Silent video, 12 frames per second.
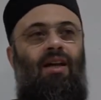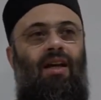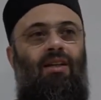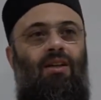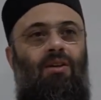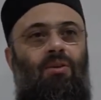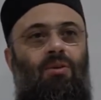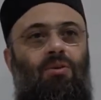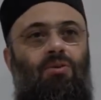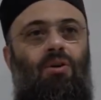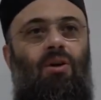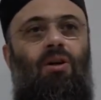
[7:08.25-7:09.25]
It
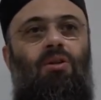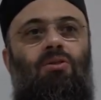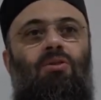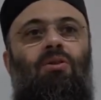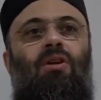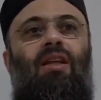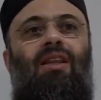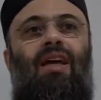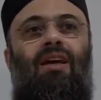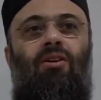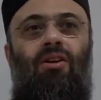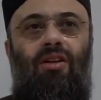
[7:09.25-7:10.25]
includes also the
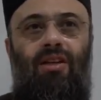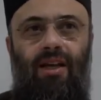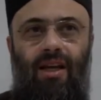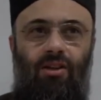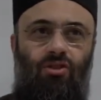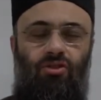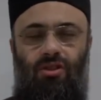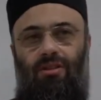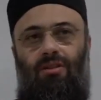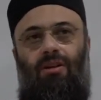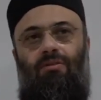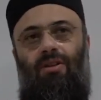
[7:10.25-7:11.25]

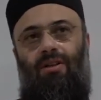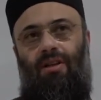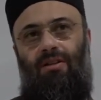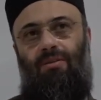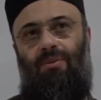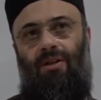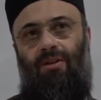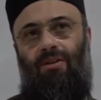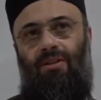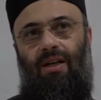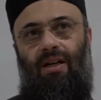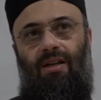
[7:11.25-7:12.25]
creation of Allah subhanahu wa
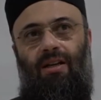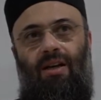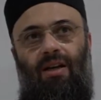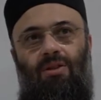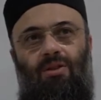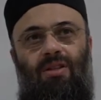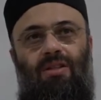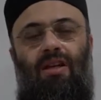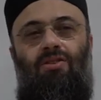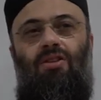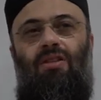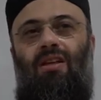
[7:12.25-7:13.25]
ta'ala. So it's
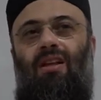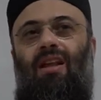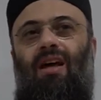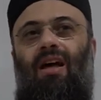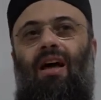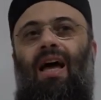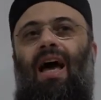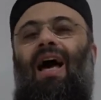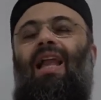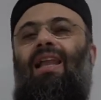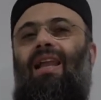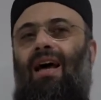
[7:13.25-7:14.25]
not just that Allah
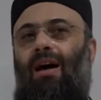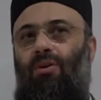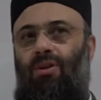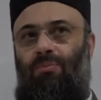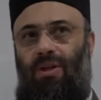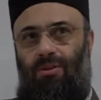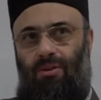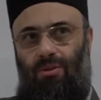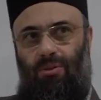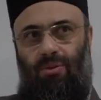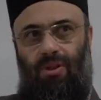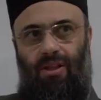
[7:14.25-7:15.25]
allowed me to
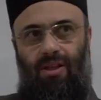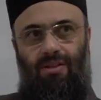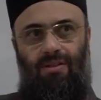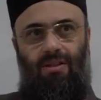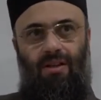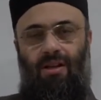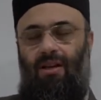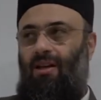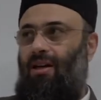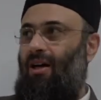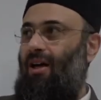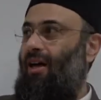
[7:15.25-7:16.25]
do this.
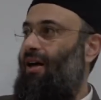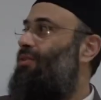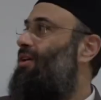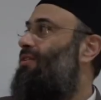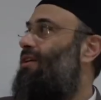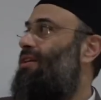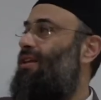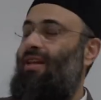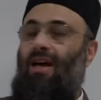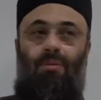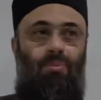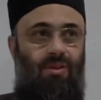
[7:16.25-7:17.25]
Everything that
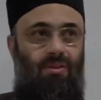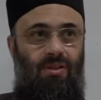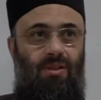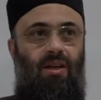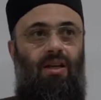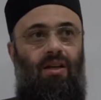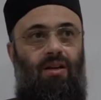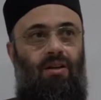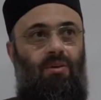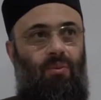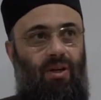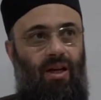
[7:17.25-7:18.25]
happened
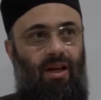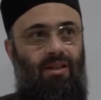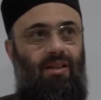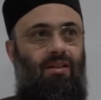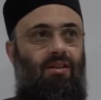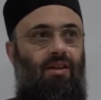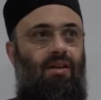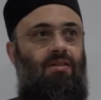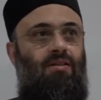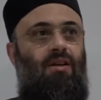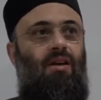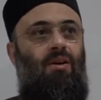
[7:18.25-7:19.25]
here when I did
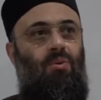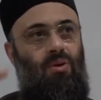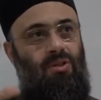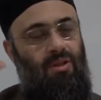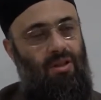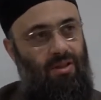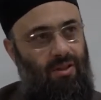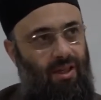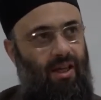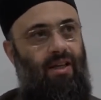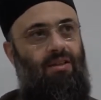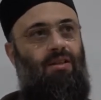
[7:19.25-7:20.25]
this was
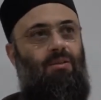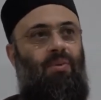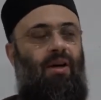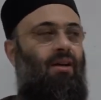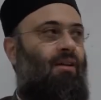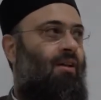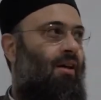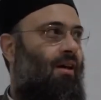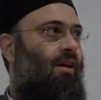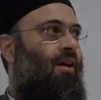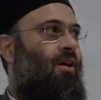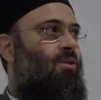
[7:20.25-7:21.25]
created by
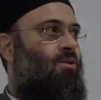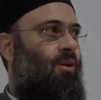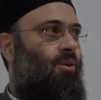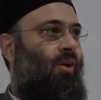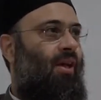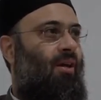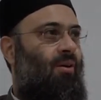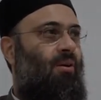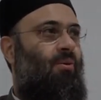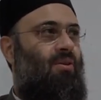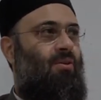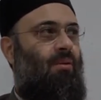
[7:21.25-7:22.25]
Allah. So we can
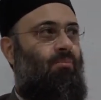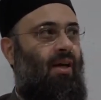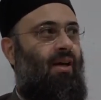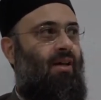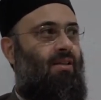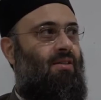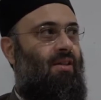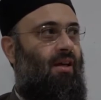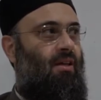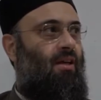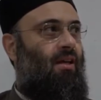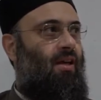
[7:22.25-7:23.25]
always come back and
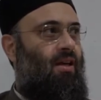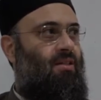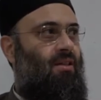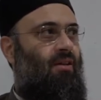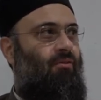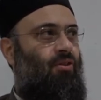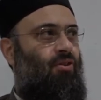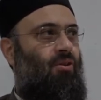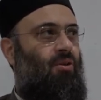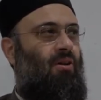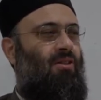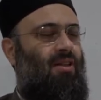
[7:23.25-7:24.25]
say, is the
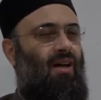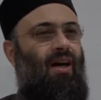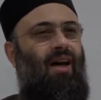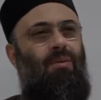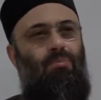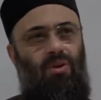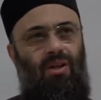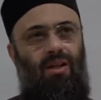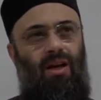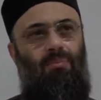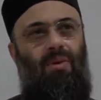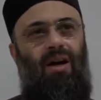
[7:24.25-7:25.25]
efficient cause,
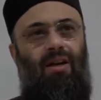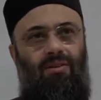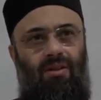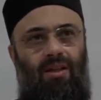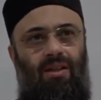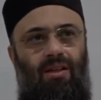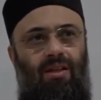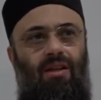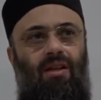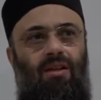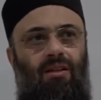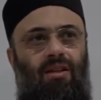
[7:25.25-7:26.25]
am I really
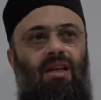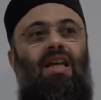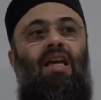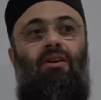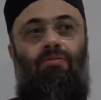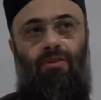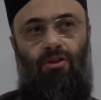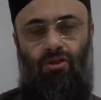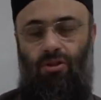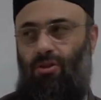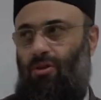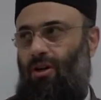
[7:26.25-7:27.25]
the
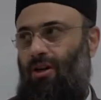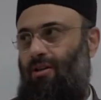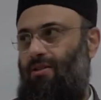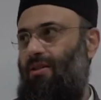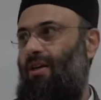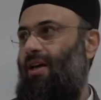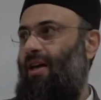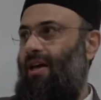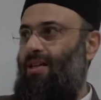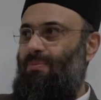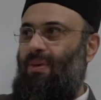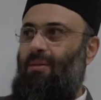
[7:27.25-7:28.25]
efficient cause?
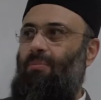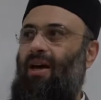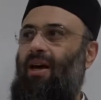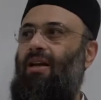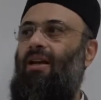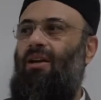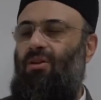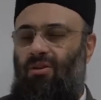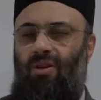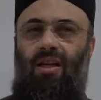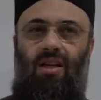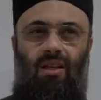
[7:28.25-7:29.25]
Is my banging
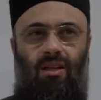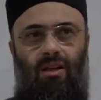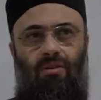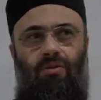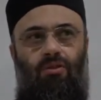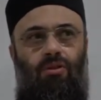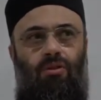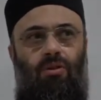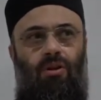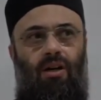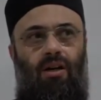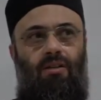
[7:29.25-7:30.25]
really the efficient
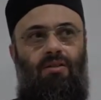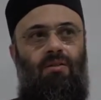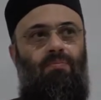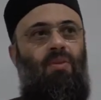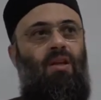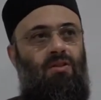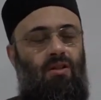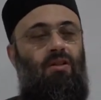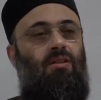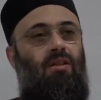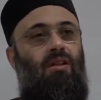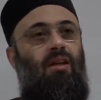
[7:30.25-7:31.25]
cause?
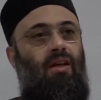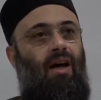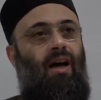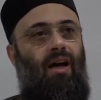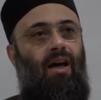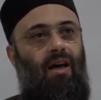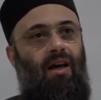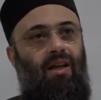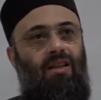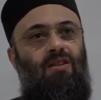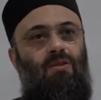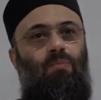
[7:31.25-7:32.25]
Certainly
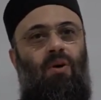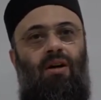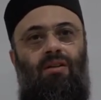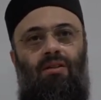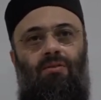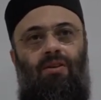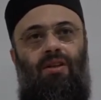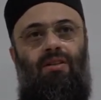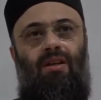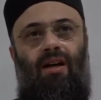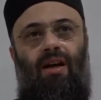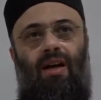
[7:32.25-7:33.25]
it is part of
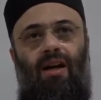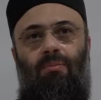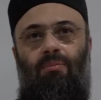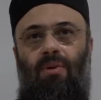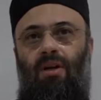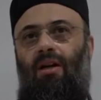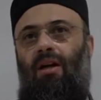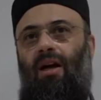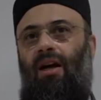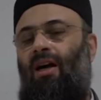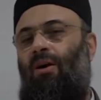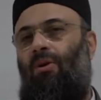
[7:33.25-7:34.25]
it. I am,
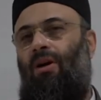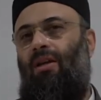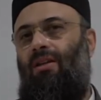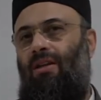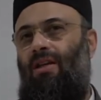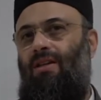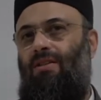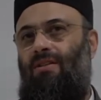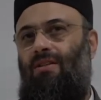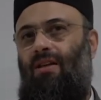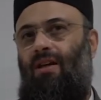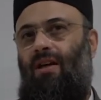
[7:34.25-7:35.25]
or at
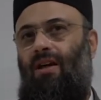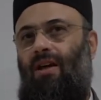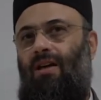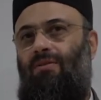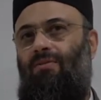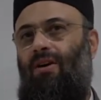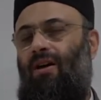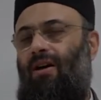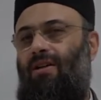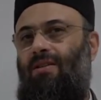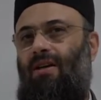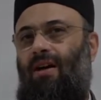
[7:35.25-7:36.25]
least as
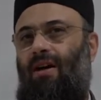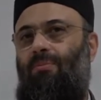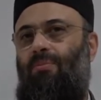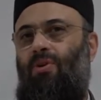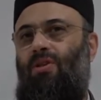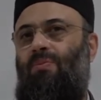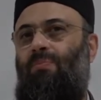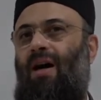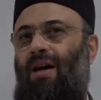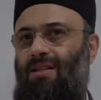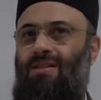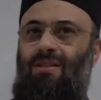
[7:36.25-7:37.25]
far as I am
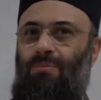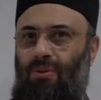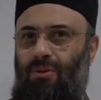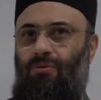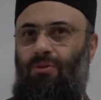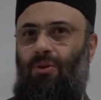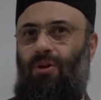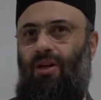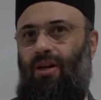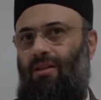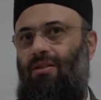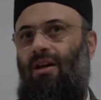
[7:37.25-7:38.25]
responsible
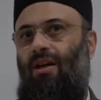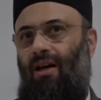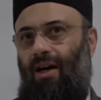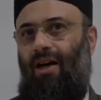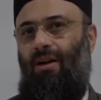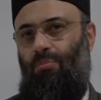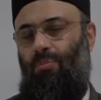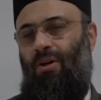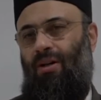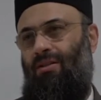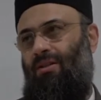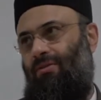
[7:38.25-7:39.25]
for it, I am
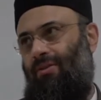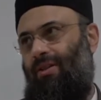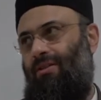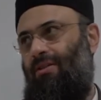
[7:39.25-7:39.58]
part of it.